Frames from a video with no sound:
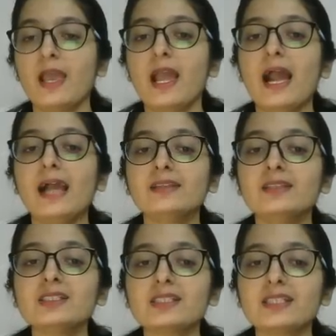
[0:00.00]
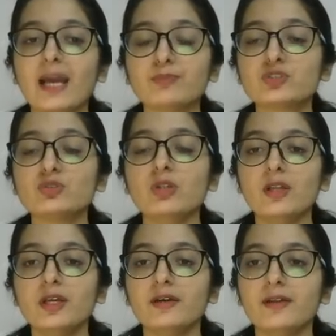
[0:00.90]
and this capsule,
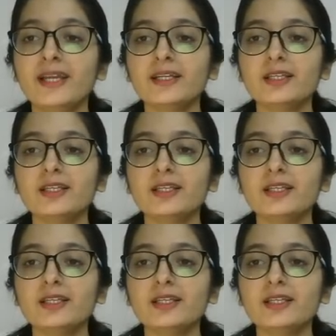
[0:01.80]
right,